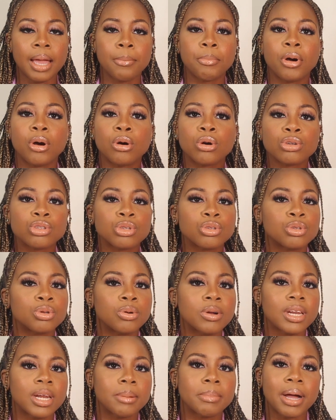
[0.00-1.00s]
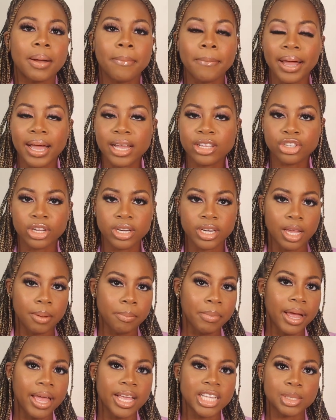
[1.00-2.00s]
but also talking about my journey
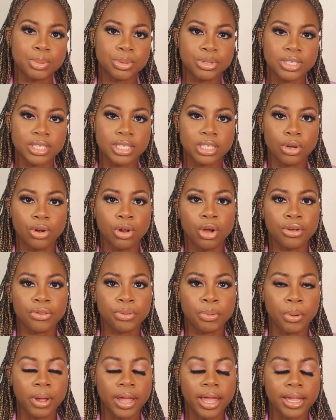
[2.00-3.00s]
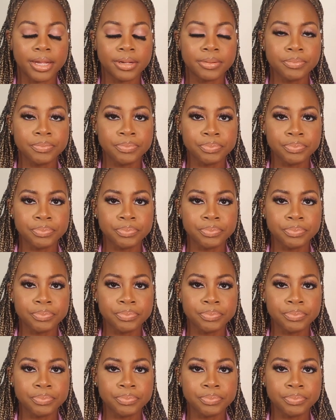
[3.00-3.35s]
and my experience along the way.